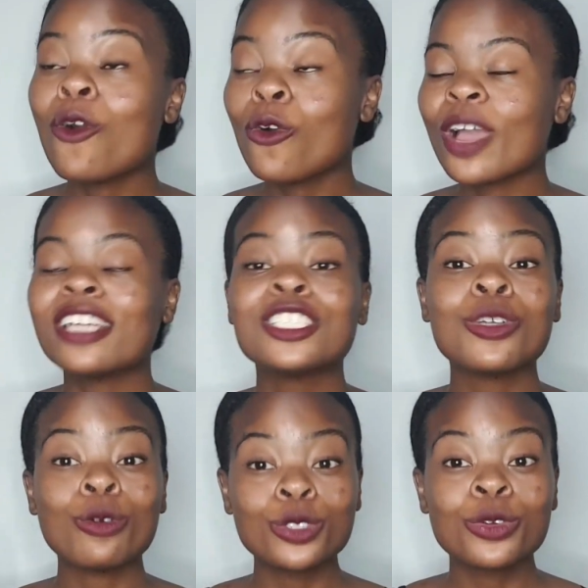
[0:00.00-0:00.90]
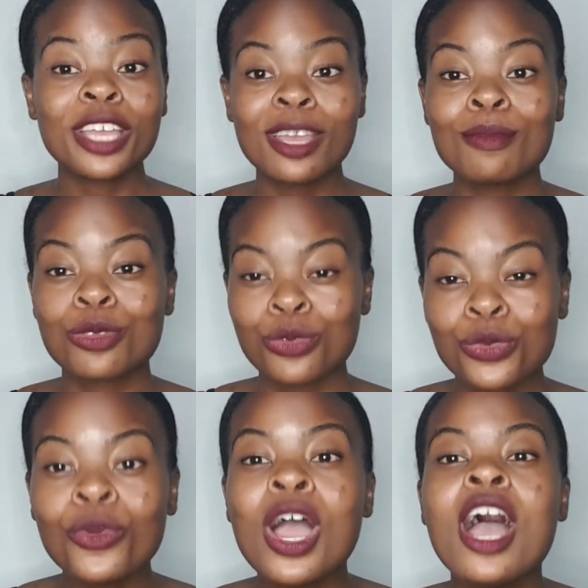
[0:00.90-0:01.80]
Oh, and she also came
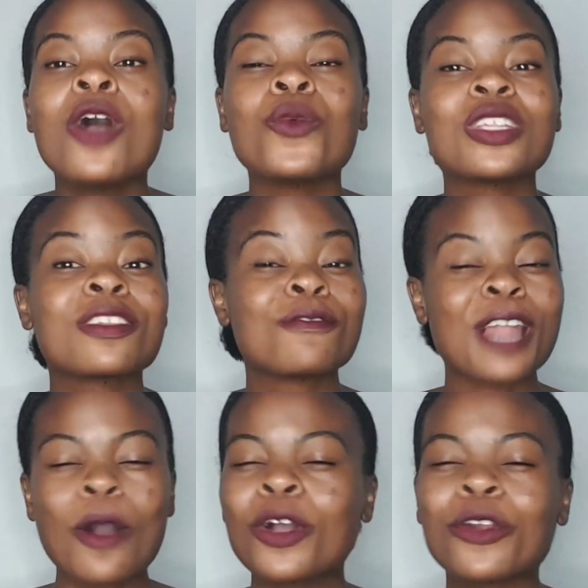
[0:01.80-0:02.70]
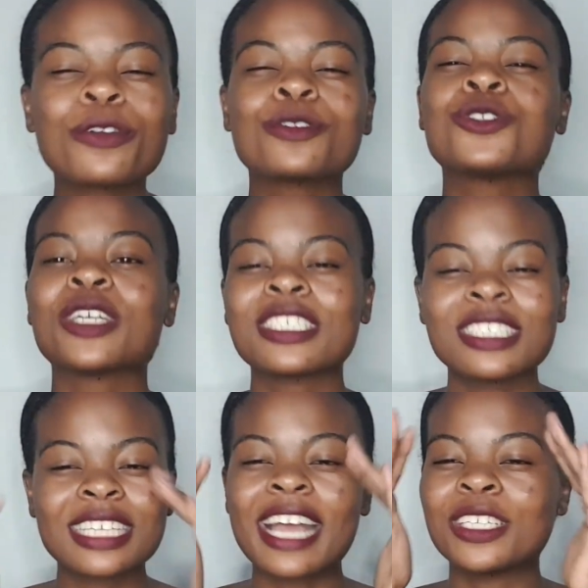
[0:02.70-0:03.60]
through with the flower girl
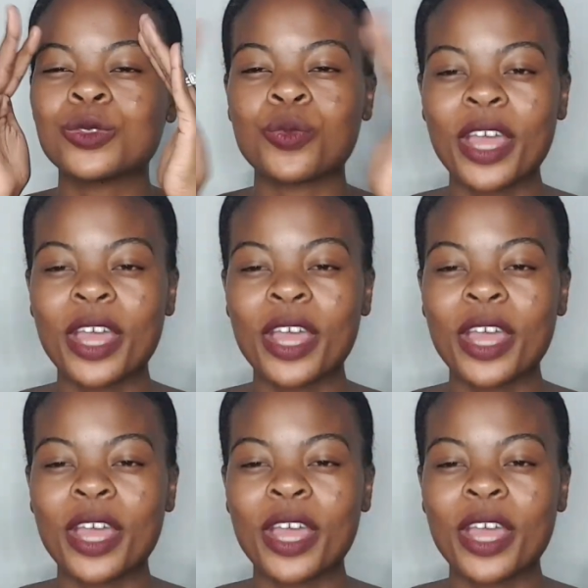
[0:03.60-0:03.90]
dresses as